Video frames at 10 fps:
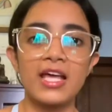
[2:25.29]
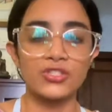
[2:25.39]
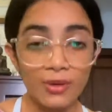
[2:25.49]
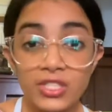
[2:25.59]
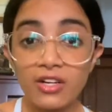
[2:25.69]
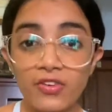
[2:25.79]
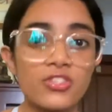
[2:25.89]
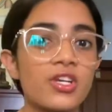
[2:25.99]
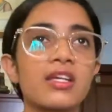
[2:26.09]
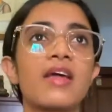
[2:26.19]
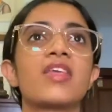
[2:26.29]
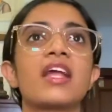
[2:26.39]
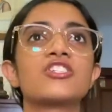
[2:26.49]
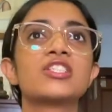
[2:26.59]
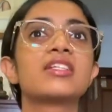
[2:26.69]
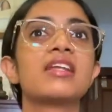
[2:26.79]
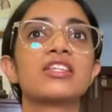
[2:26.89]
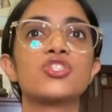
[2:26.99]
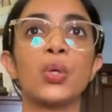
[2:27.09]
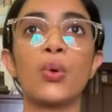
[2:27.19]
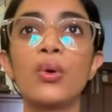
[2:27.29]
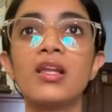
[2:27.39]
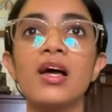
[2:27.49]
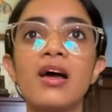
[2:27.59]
So that was kind of frustrating, and then I just did like this whole